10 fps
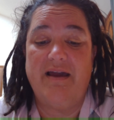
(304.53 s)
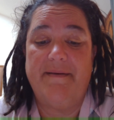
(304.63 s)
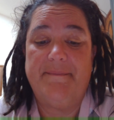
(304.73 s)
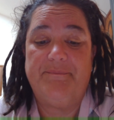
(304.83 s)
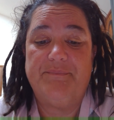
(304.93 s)

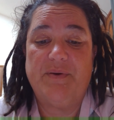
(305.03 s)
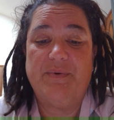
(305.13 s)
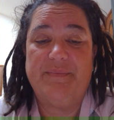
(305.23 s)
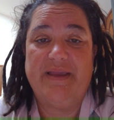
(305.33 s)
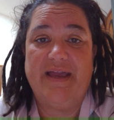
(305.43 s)
But
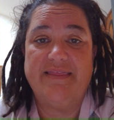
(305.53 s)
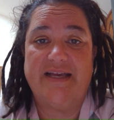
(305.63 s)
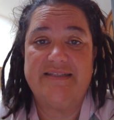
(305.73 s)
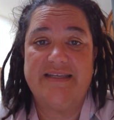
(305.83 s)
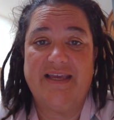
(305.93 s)
when we had
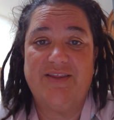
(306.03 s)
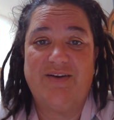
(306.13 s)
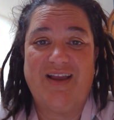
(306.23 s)
that together,